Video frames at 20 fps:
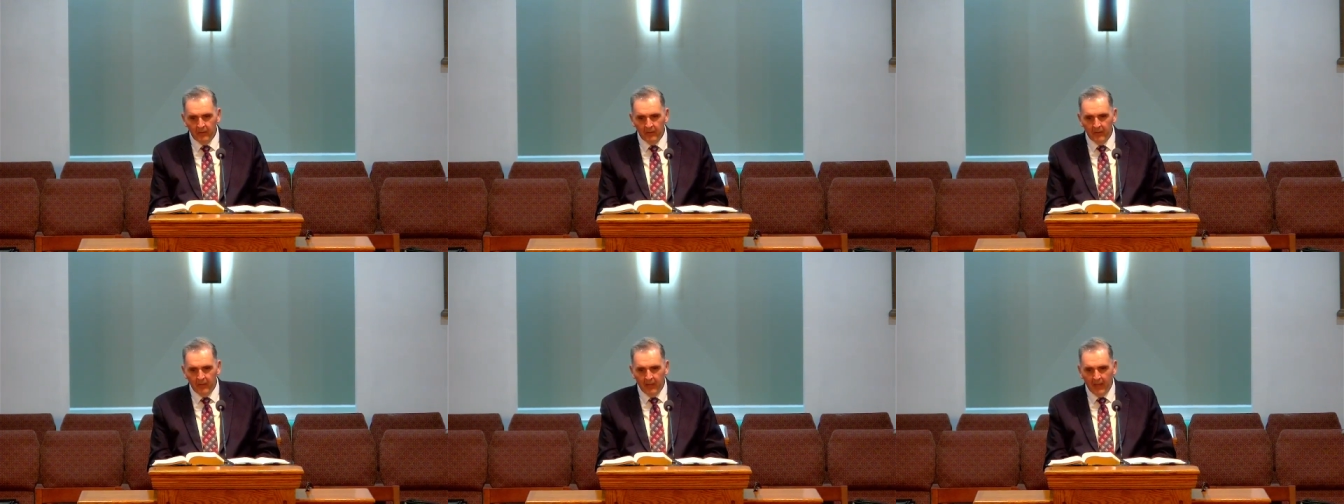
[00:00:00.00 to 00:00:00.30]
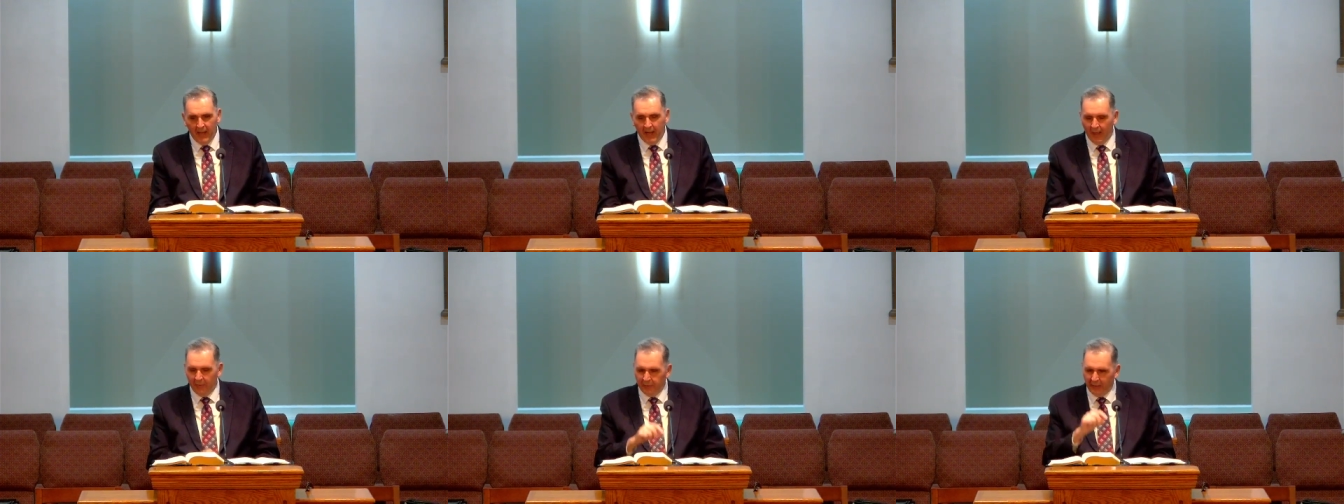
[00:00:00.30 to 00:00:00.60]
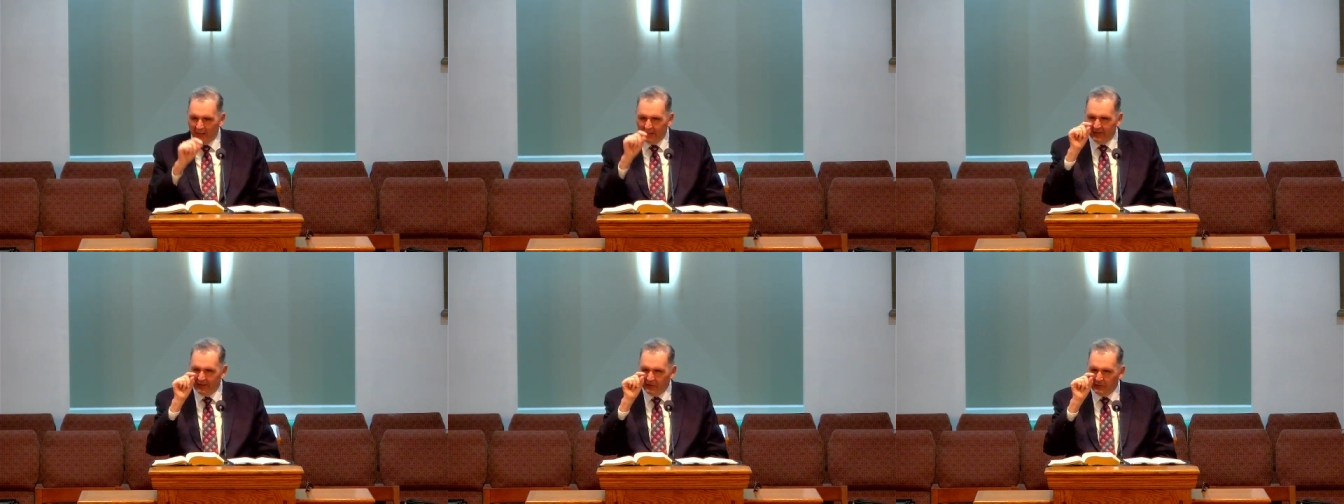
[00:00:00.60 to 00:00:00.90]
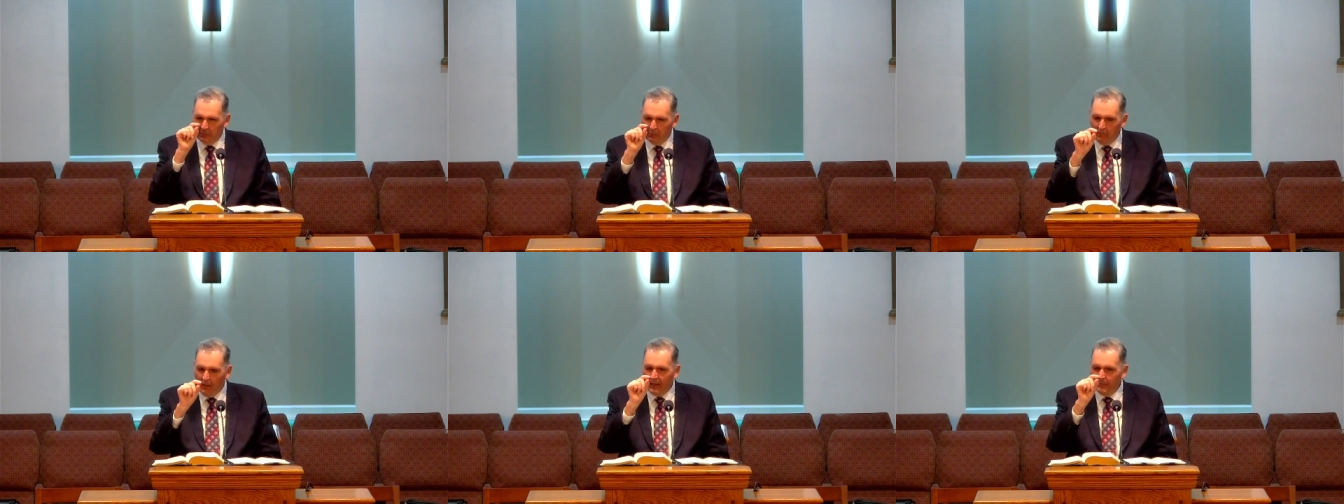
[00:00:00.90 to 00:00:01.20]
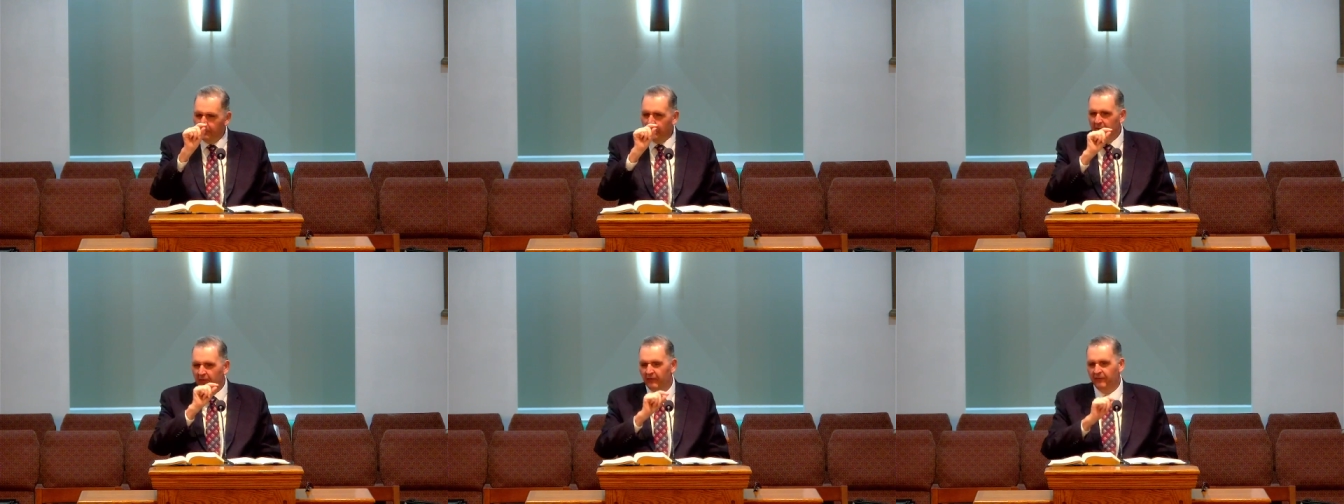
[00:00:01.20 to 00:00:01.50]
And I think this might
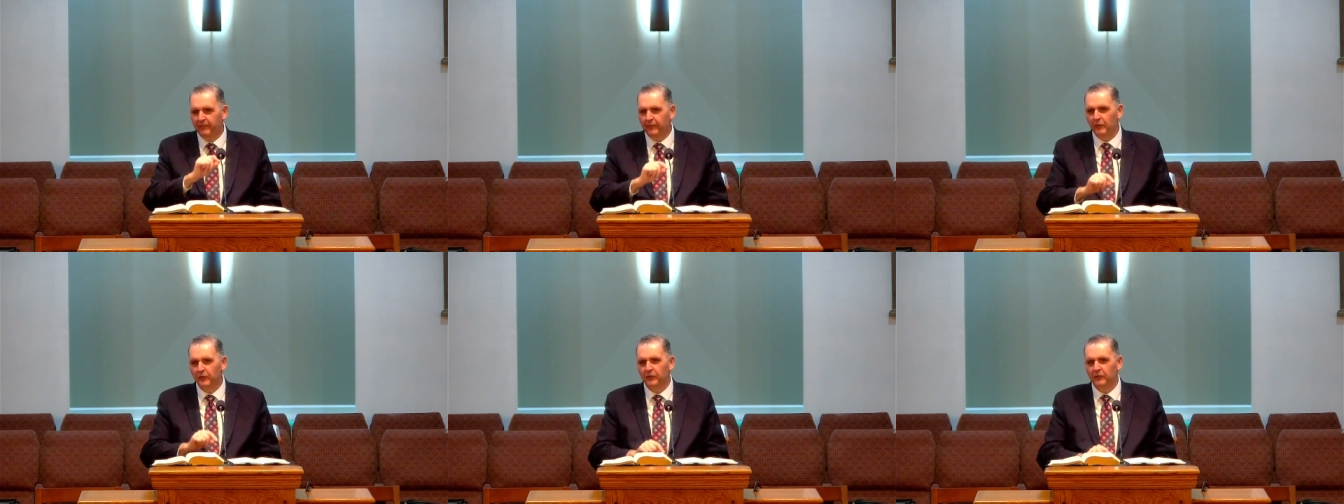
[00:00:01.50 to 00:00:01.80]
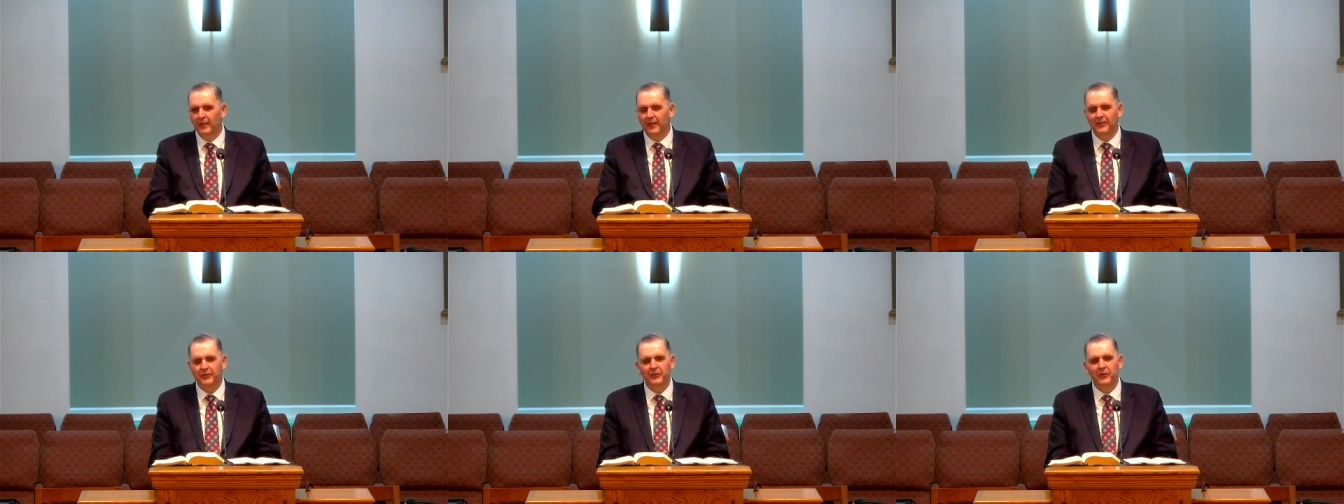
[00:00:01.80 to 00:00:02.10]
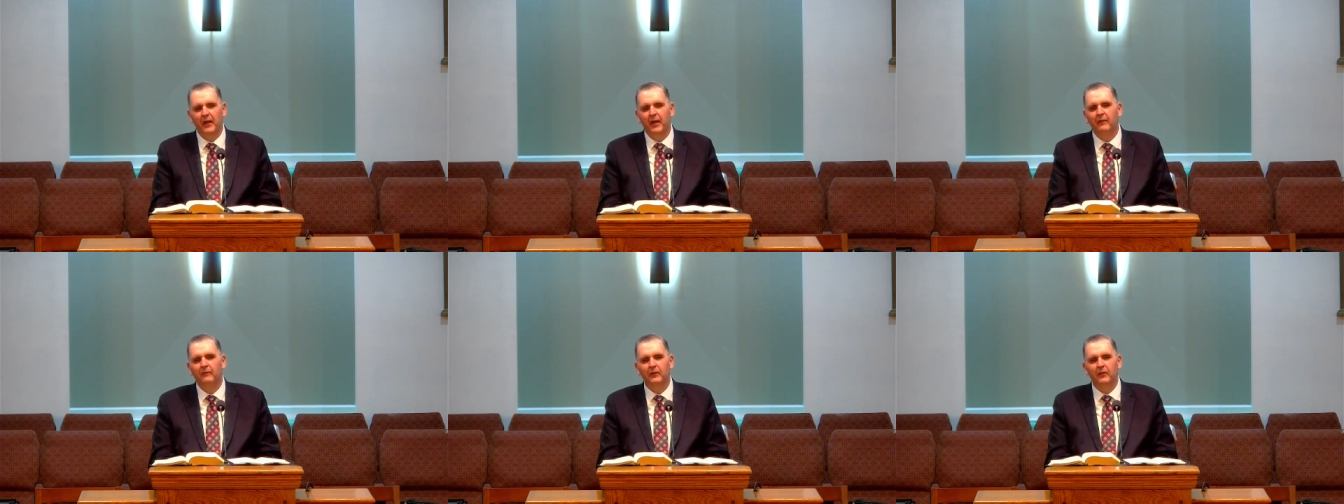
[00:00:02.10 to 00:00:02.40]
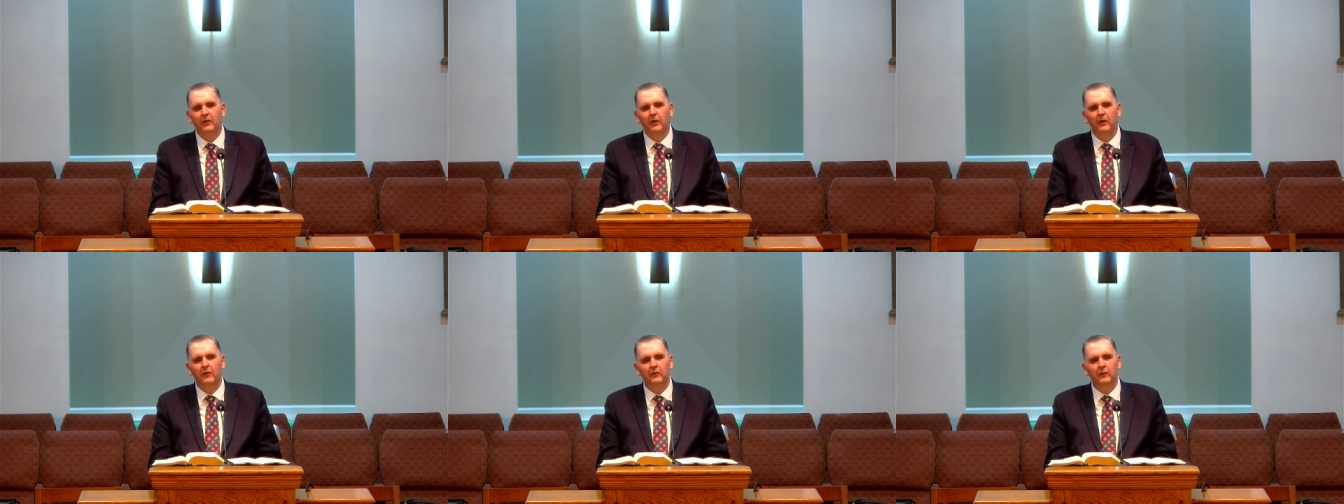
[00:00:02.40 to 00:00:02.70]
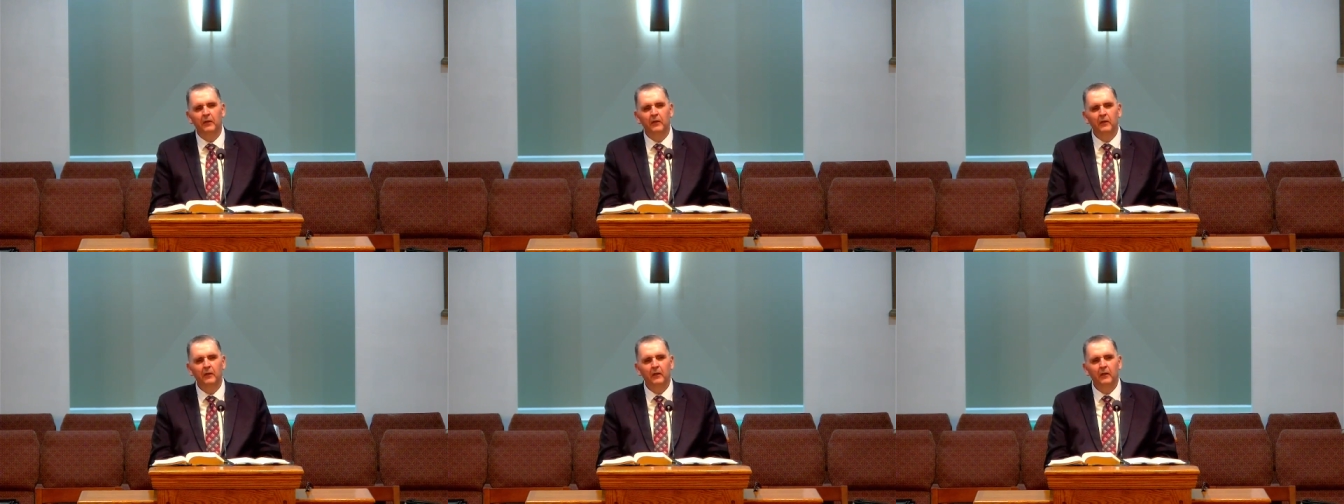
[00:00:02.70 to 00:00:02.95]
be the first lesson I ever learned